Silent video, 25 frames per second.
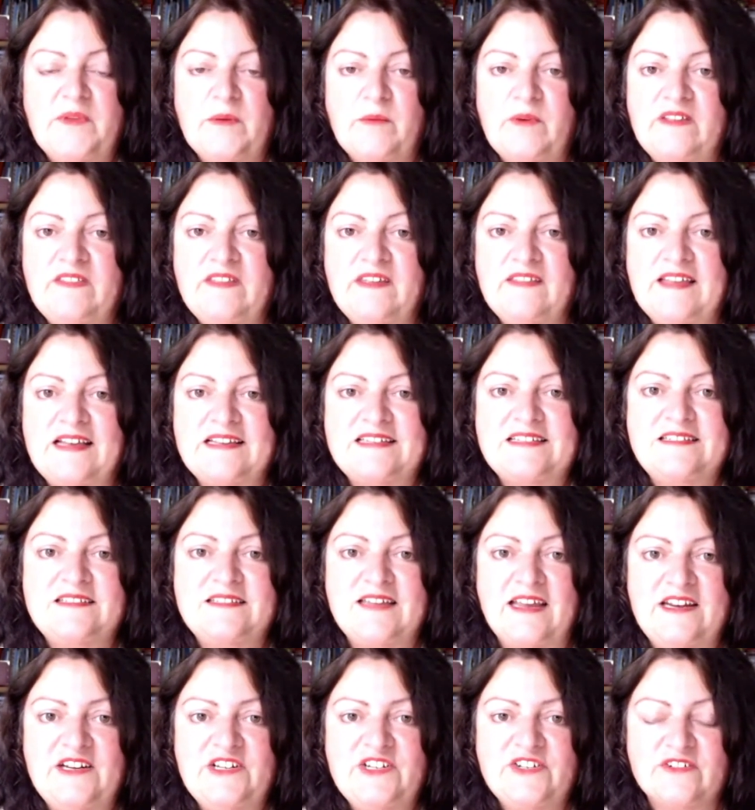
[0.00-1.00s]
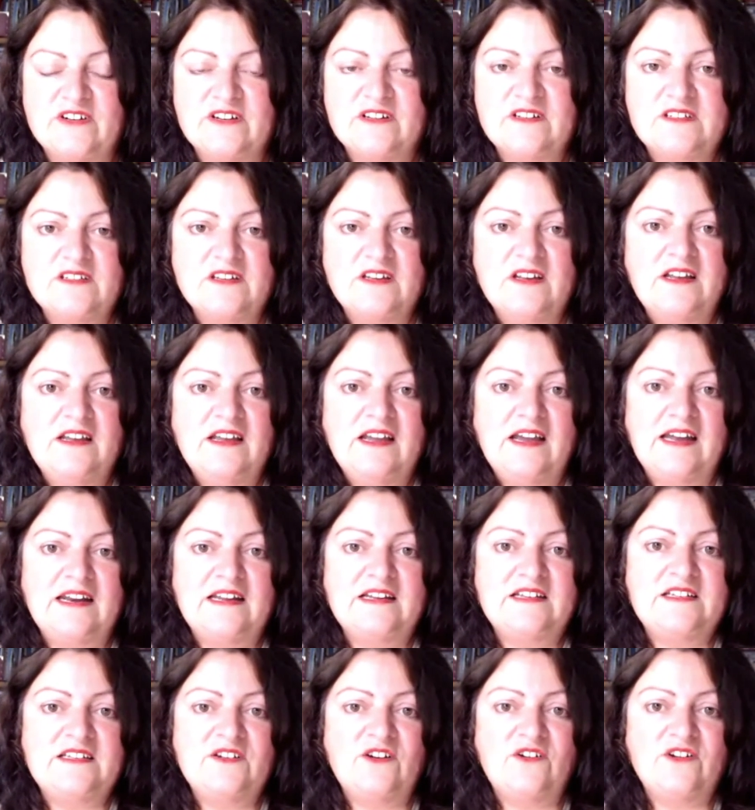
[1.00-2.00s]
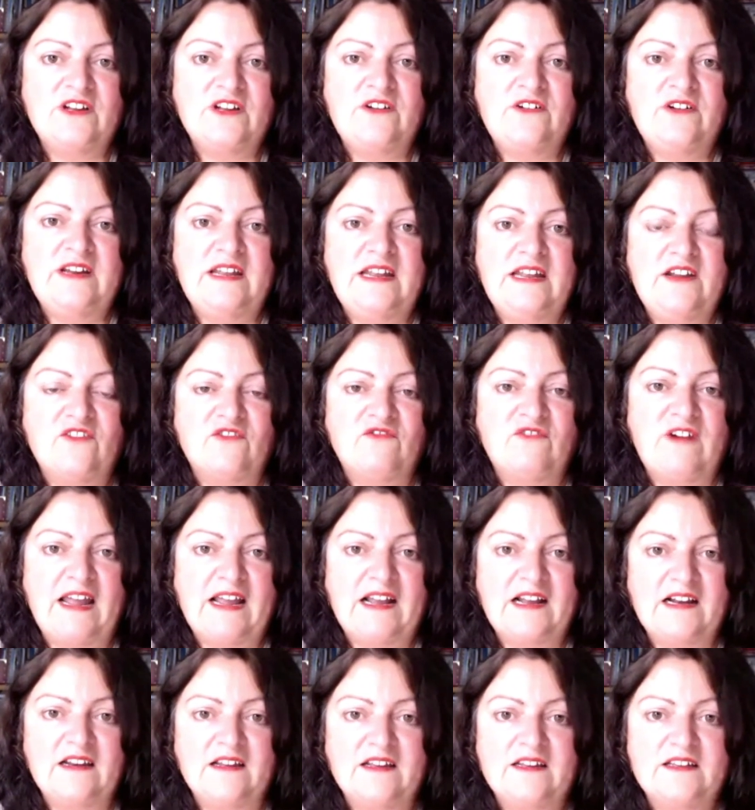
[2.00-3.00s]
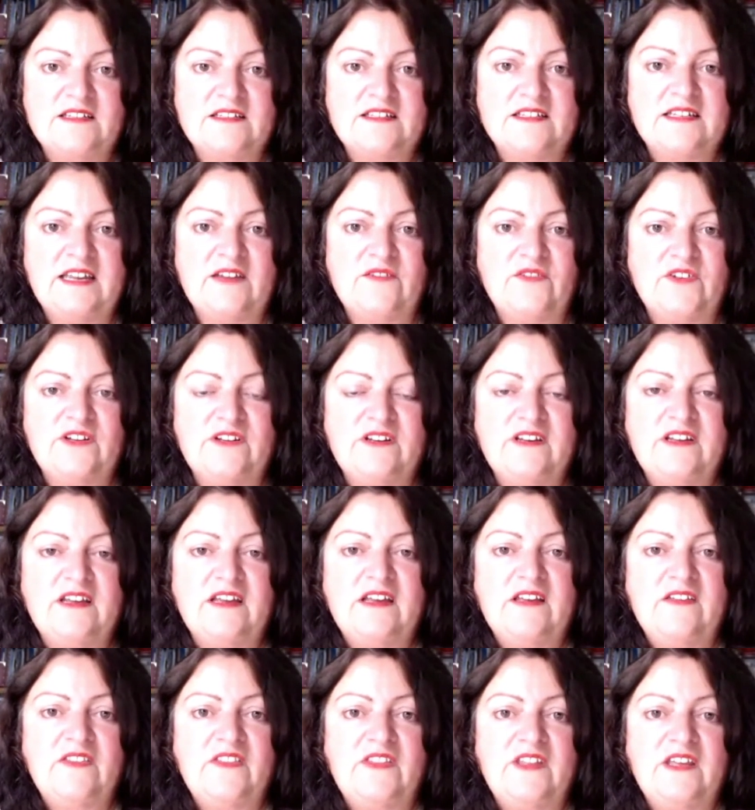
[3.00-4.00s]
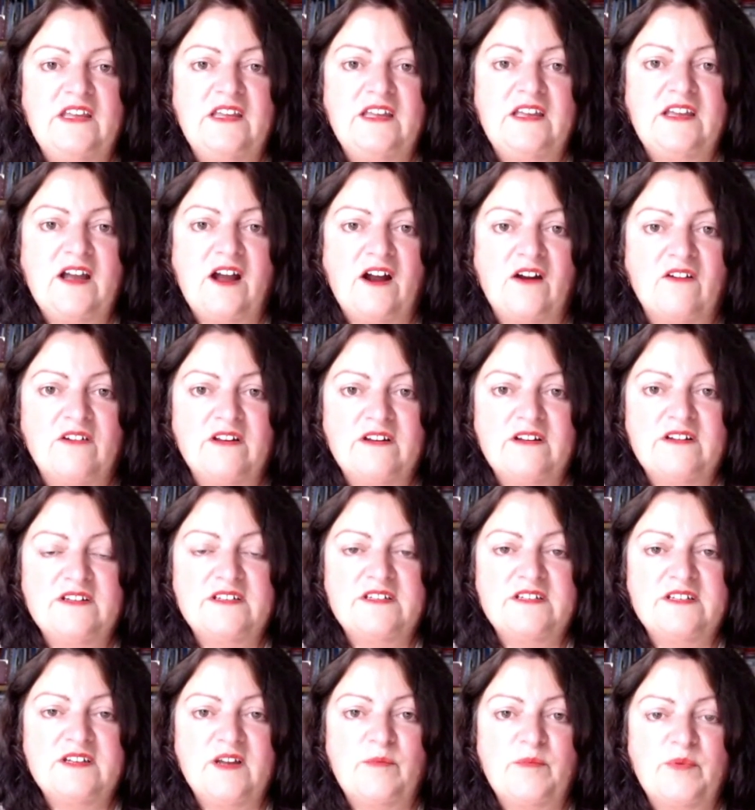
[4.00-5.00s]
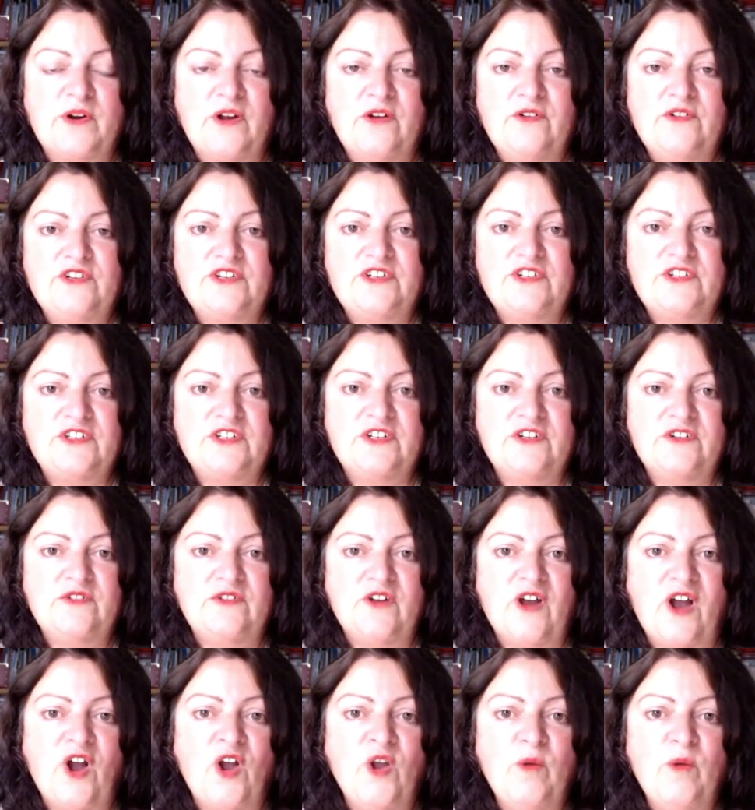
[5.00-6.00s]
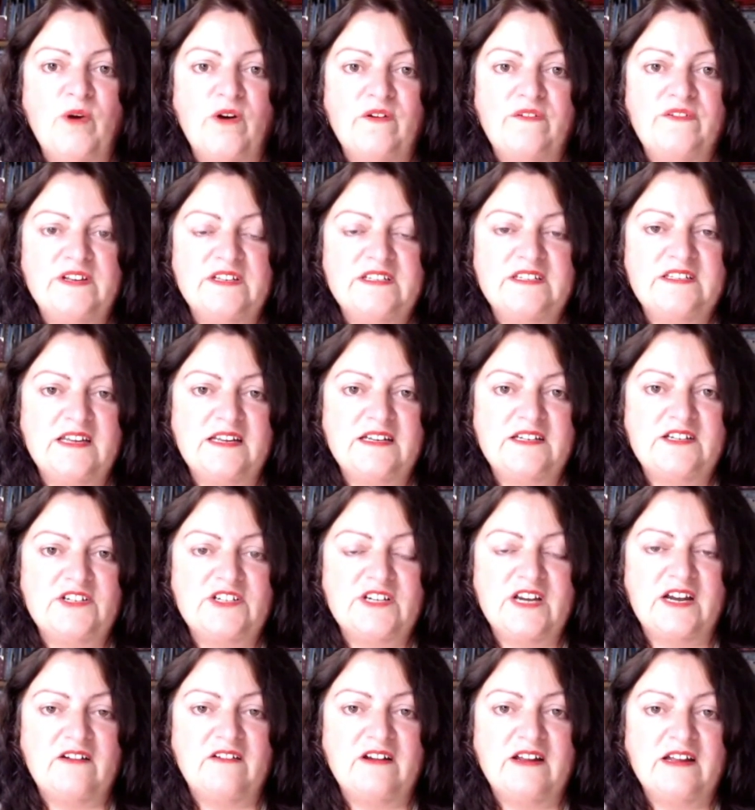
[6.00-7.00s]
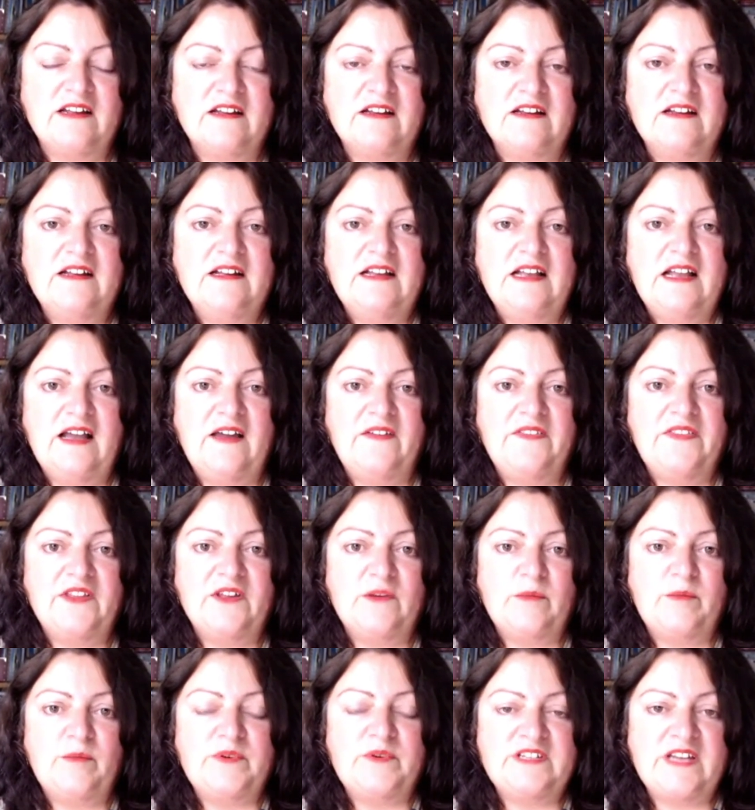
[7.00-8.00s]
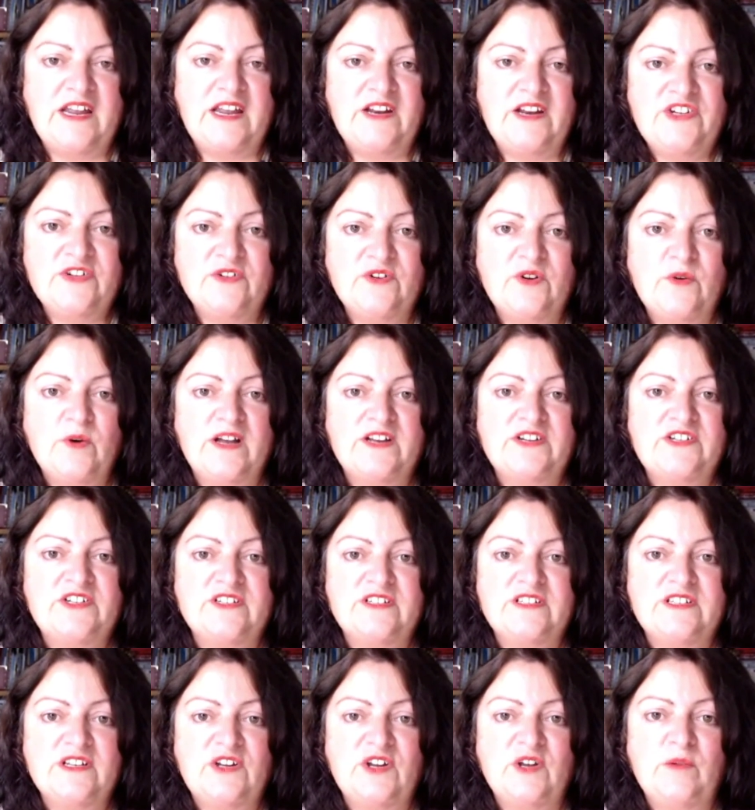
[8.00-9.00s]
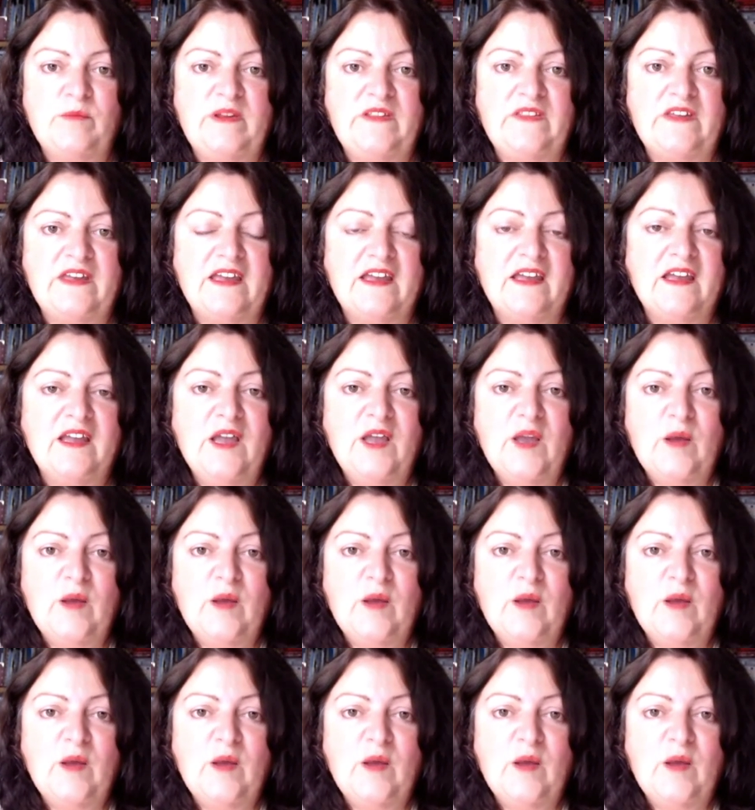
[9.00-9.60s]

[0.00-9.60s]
We think that's dangerous, and it's not only reckless given the current approach to Home Office data sharing and the potential questions that could be there,